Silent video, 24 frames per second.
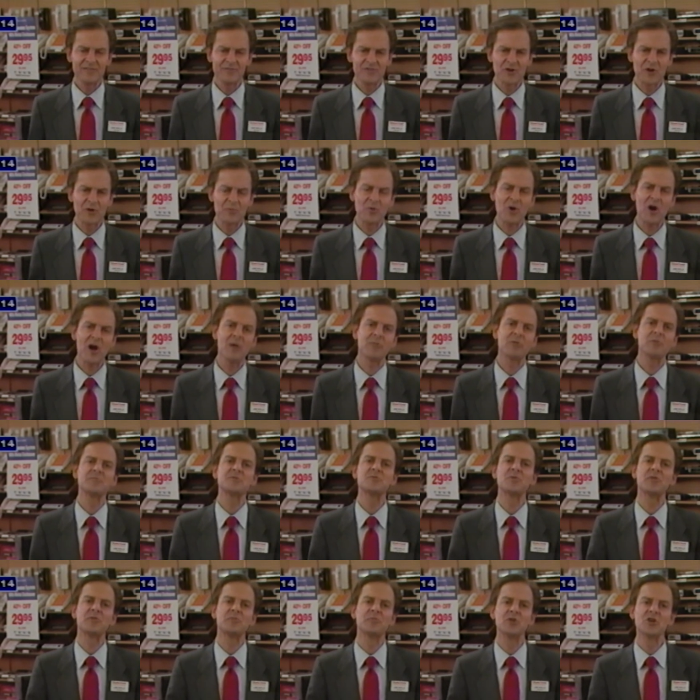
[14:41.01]
If there are
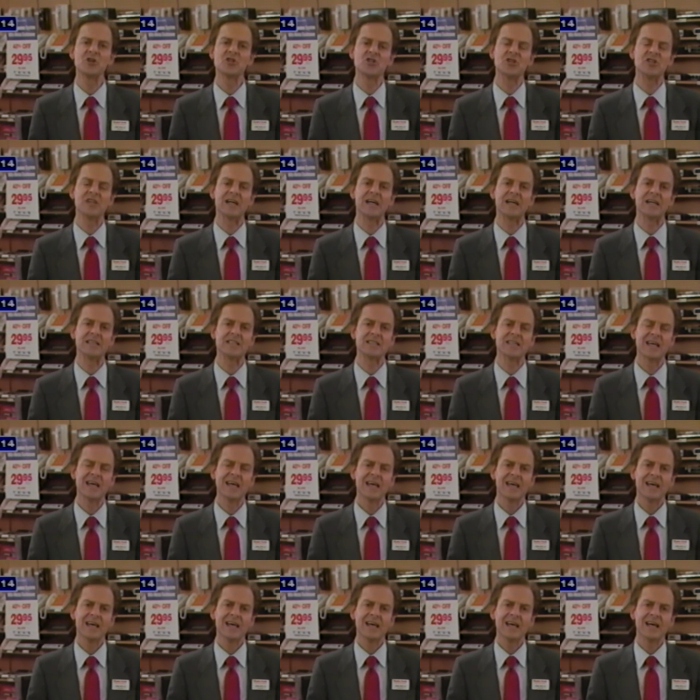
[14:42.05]
problems with merchandise,
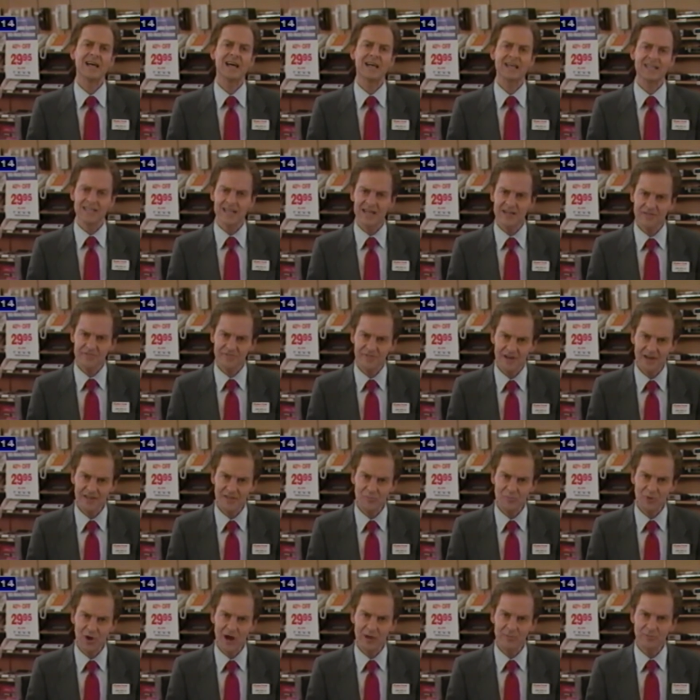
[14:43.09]
identify
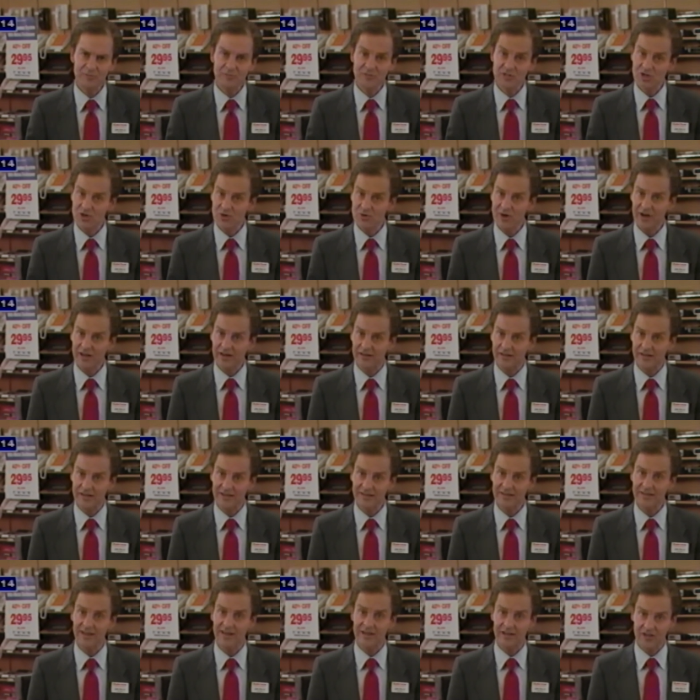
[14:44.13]
the problems
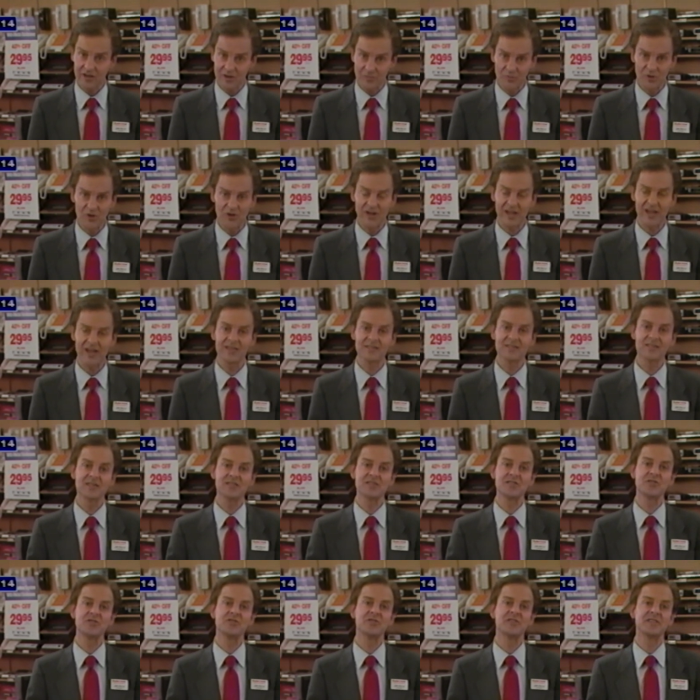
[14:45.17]
quickly and communicate
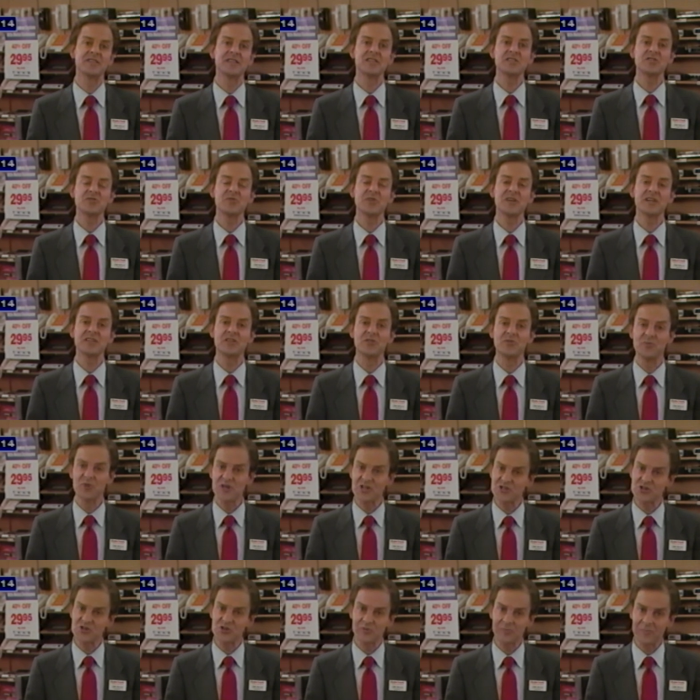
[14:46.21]
this to your district and
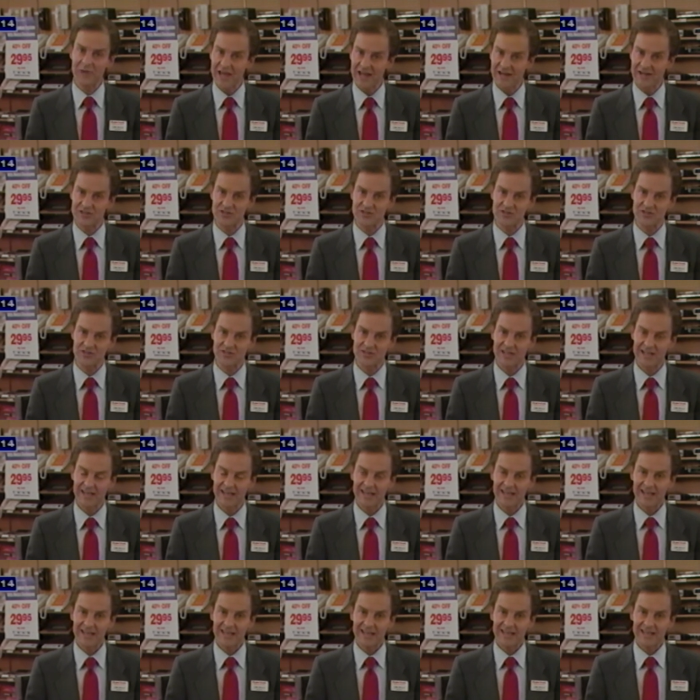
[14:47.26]
regional managers.
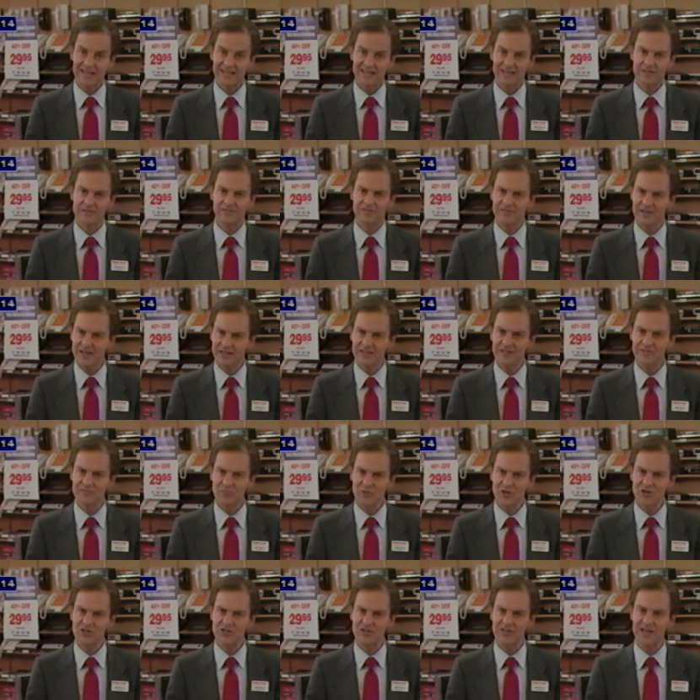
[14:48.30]
Defective
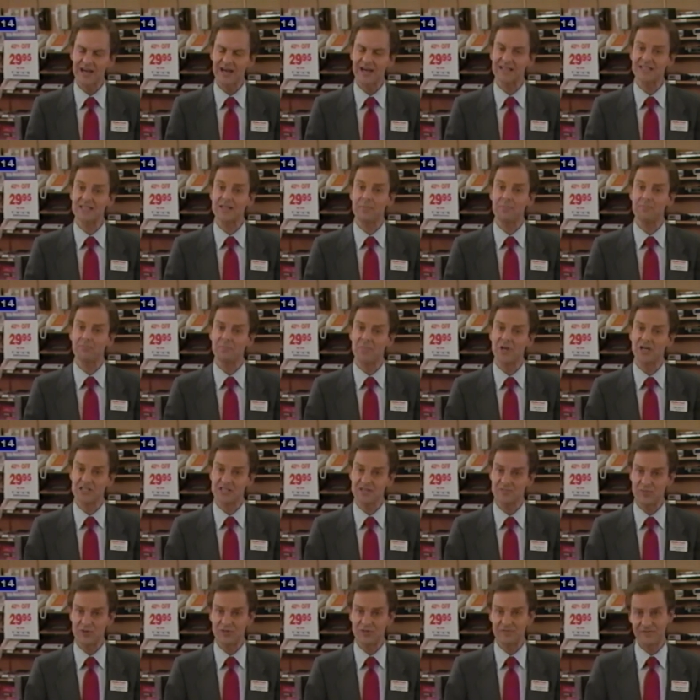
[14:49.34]
merchandise
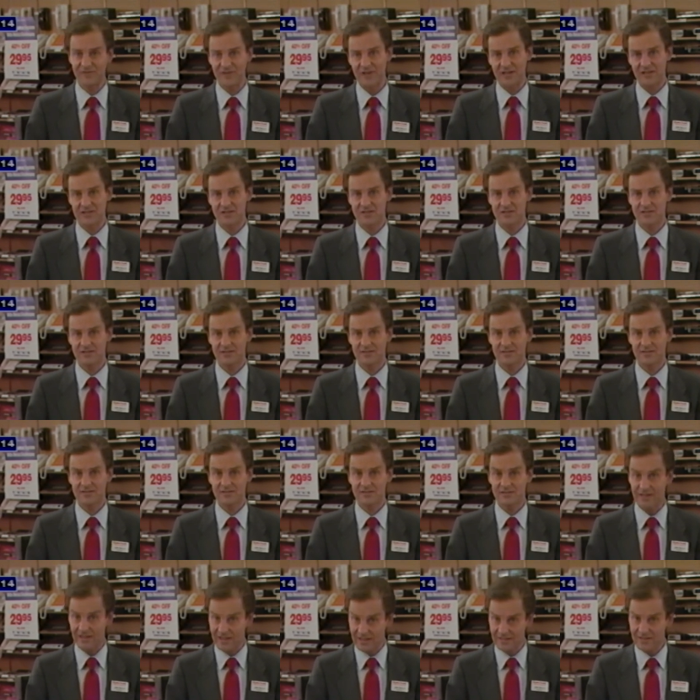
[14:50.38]
must be fixed
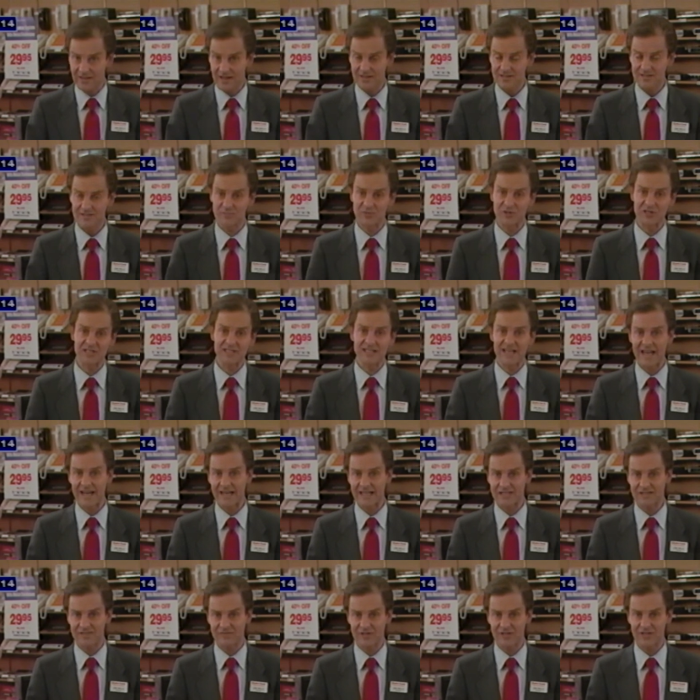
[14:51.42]
and customers
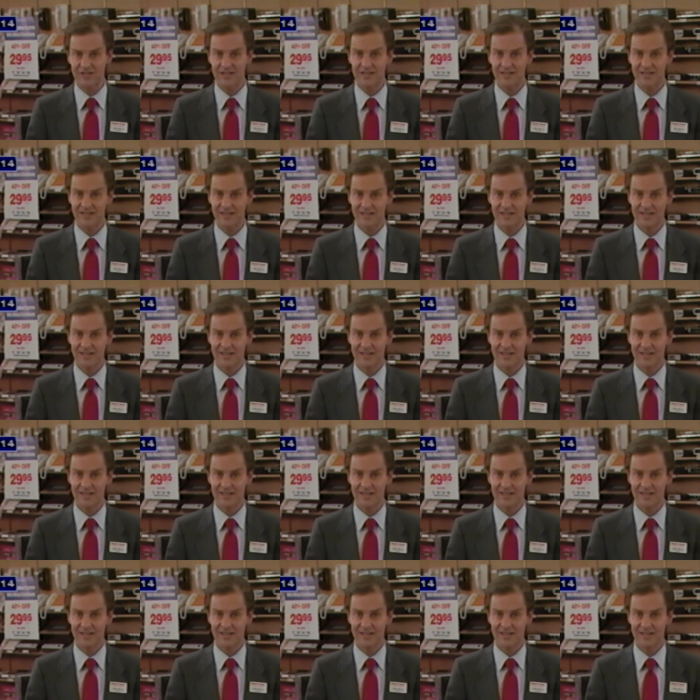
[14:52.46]
satisfied.